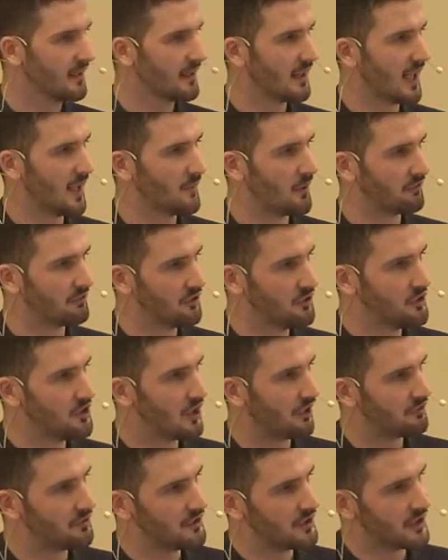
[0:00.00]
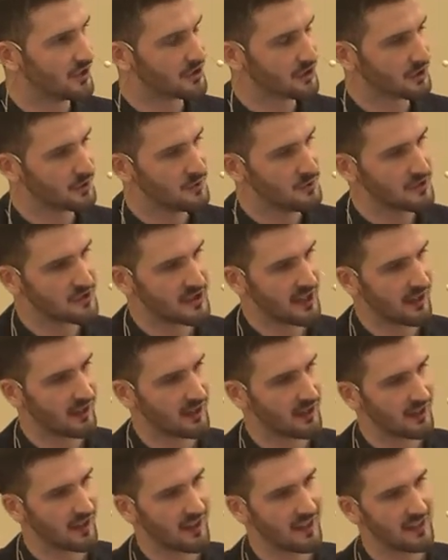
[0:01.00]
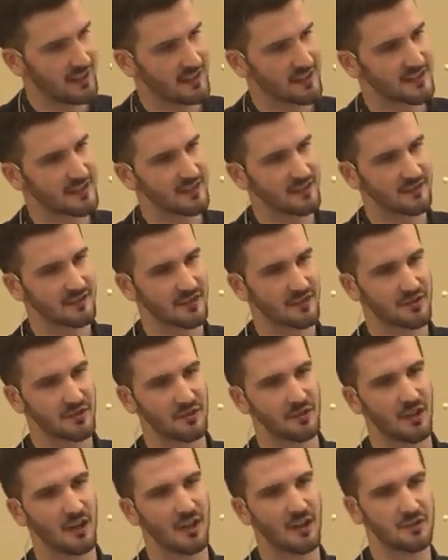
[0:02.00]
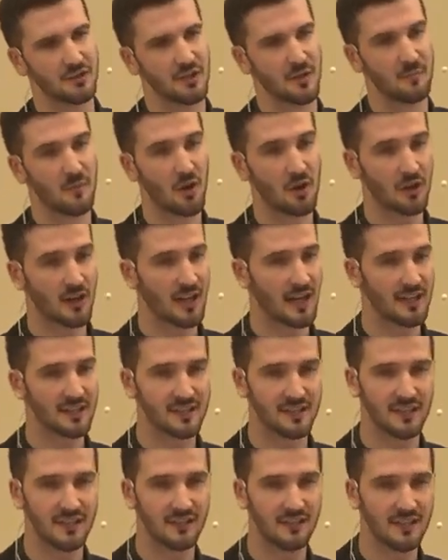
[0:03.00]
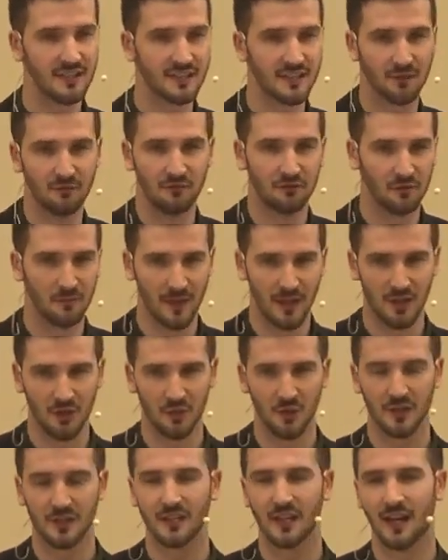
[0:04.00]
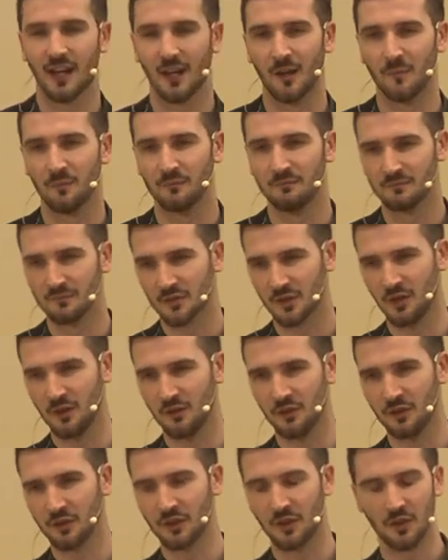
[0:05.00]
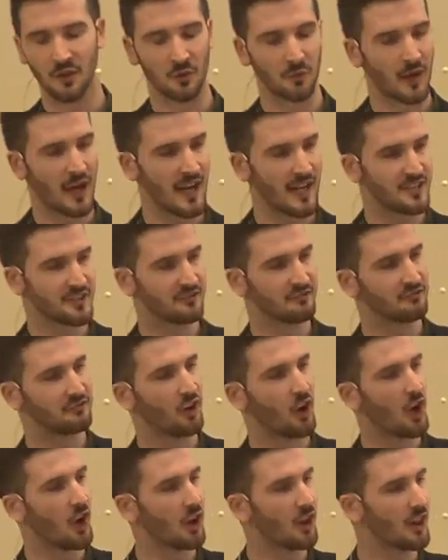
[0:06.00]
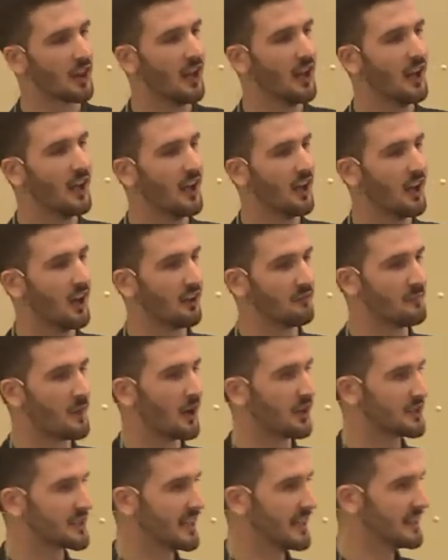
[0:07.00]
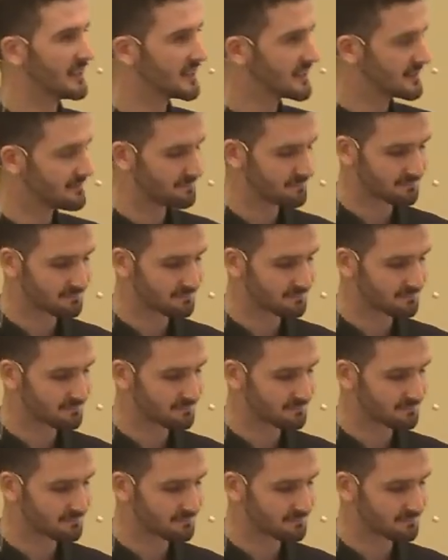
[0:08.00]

A few years ago, Sarah and I listened to a podcast series, some of you may know it, called The Rise and Fall of Mars Hill.